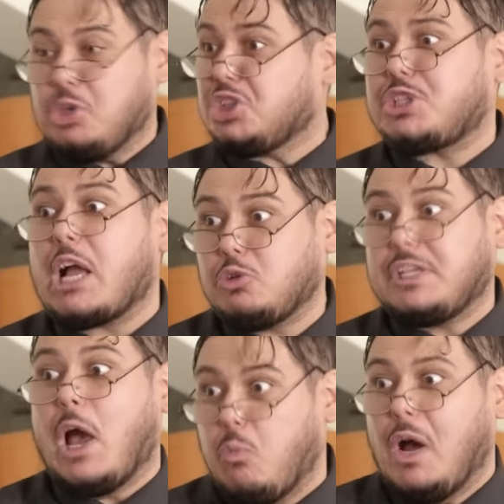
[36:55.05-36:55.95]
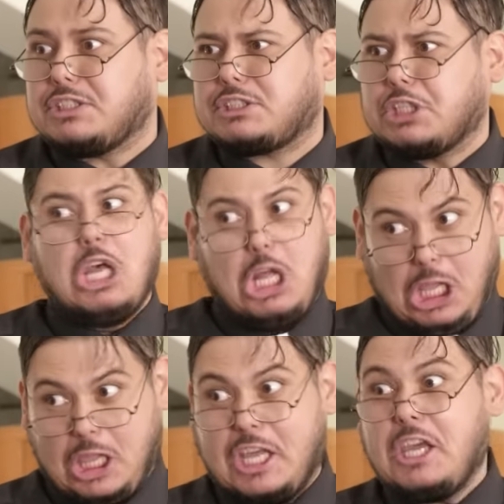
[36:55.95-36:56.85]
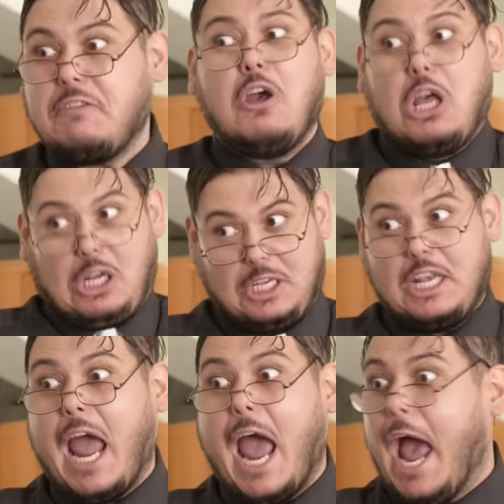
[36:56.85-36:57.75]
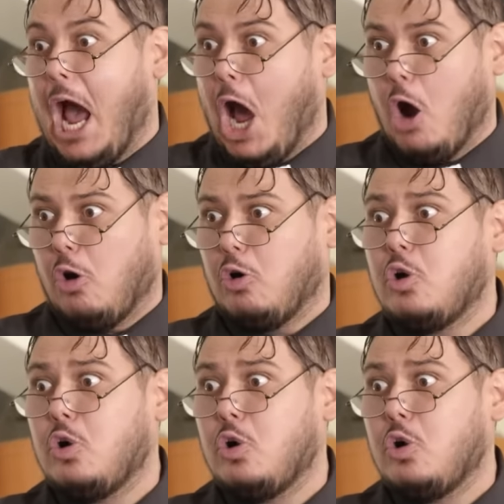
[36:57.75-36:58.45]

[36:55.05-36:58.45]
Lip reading: your shackles at once. Leave now.